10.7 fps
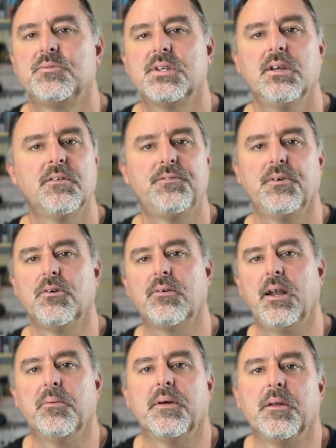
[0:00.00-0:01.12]
so you can filter
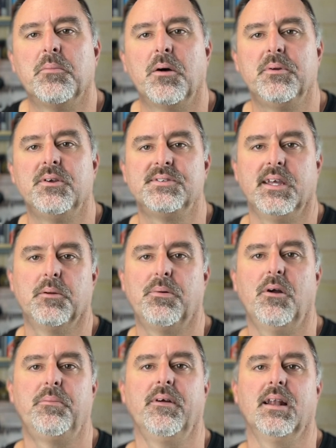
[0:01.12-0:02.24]
anyone that might be using
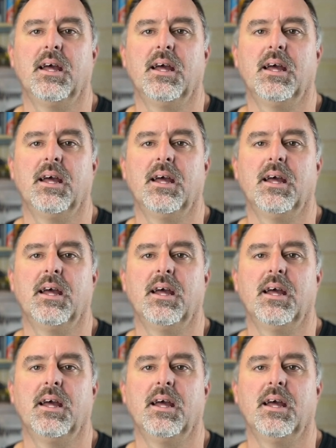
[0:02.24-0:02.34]
inappropriate